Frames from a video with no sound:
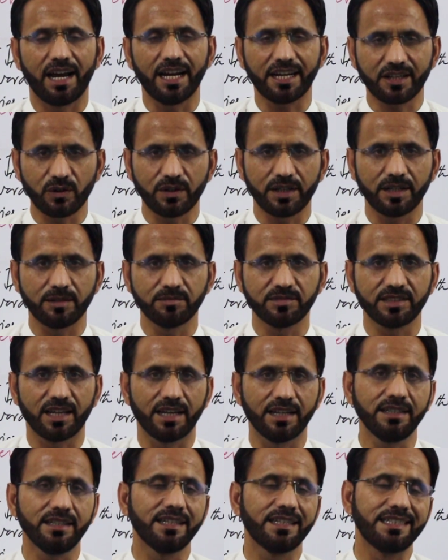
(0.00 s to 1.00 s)
acronyms
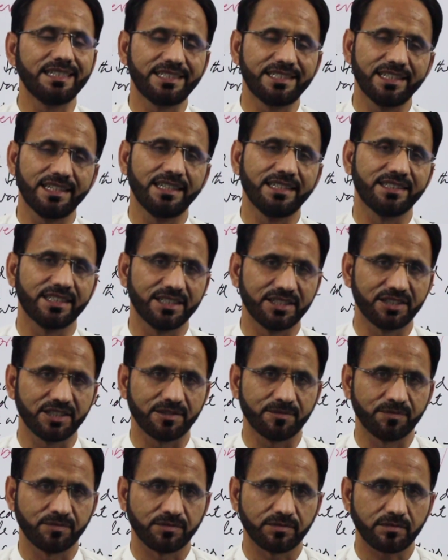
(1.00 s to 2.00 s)
and
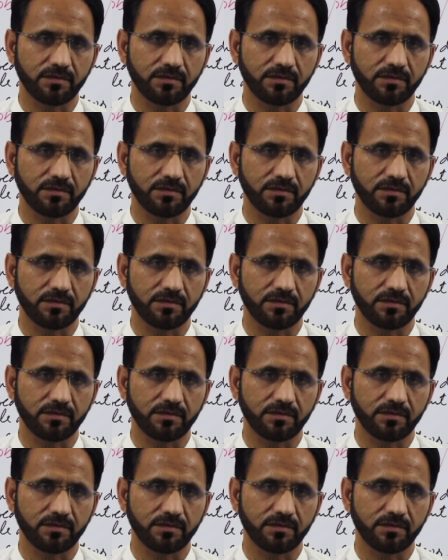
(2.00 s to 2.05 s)
initialization.